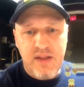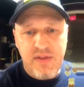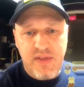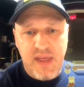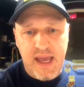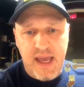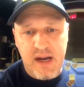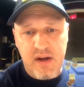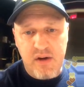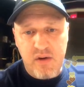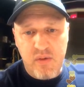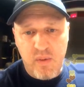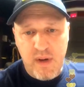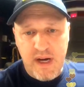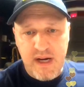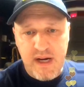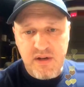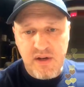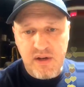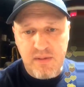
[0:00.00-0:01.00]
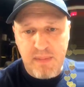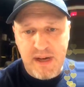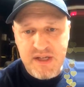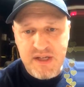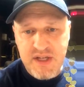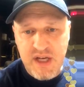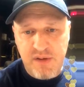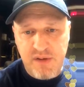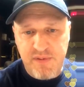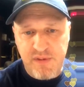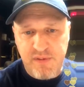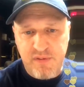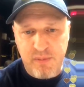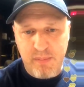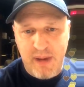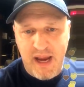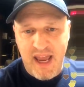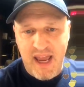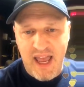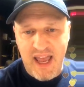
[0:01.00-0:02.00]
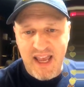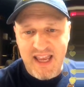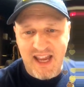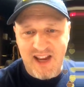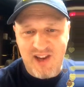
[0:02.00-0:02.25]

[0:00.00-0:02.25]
Then when I took my selfie for my egg,